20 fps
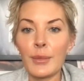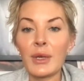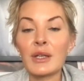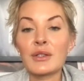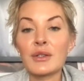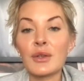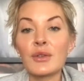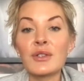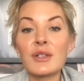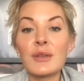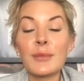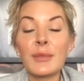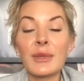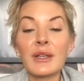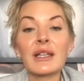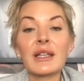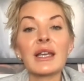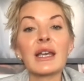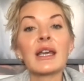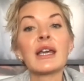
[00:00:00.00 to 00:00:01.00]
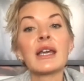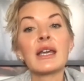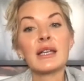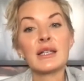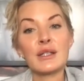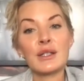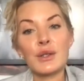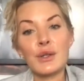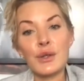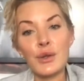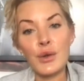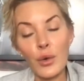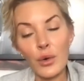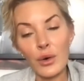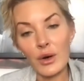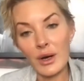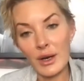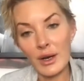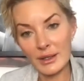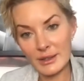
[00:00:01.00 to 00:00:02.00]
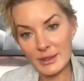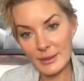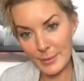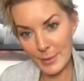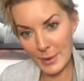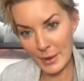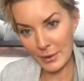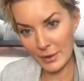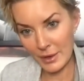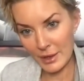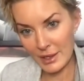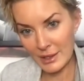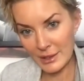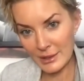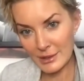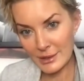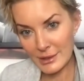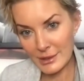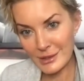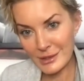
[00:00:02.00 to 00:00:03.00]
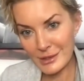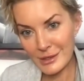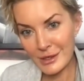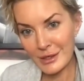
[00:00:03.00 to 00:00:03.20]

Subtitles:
Because ultimately it's your experience.